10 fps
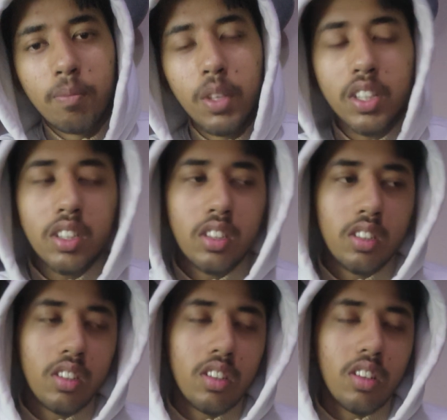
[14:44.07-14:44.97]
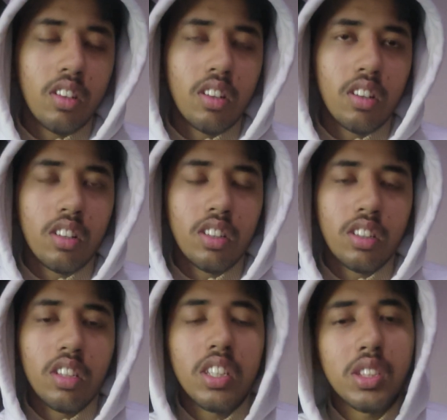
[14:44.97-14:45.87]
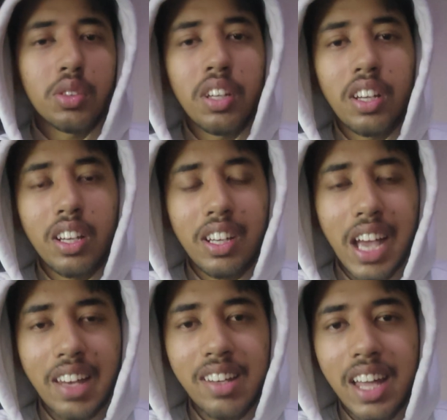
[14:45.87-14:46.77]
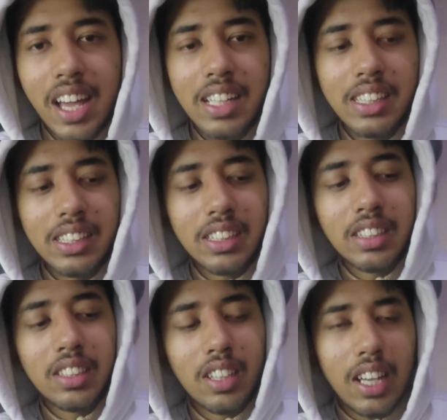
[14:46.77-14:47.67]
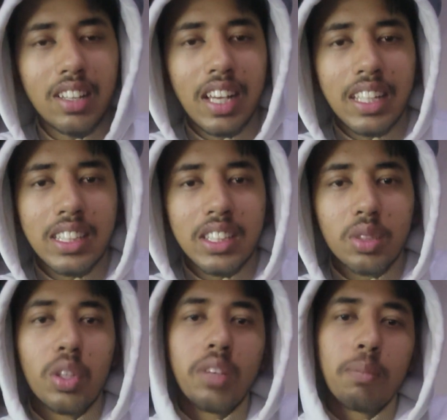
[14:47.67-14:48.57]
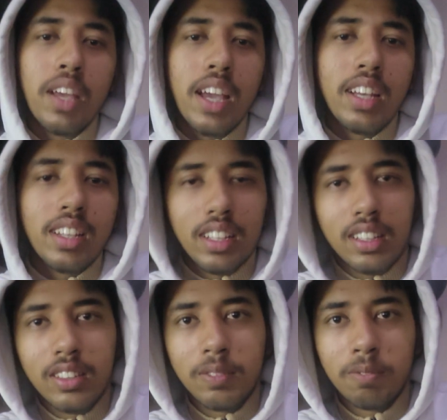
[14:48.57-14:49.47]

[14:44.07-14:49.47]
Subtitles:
but there is no any analysis going behind it.